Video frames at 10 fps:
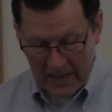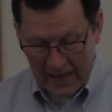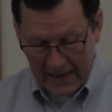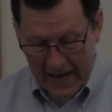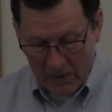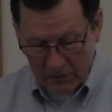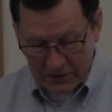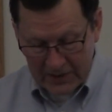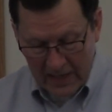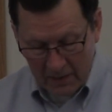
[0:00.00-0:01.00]
And I will
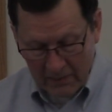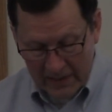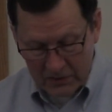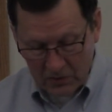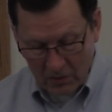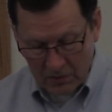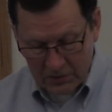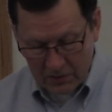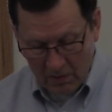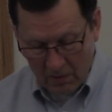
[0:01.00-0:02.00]
say to my soul,
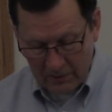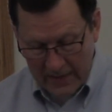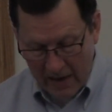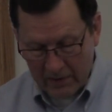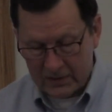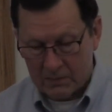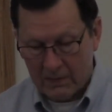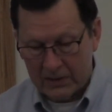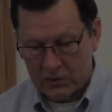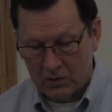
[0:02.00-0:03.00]
Soul, thou hast
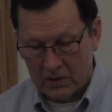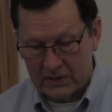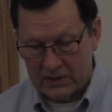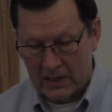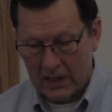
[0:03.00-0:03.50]
much goods.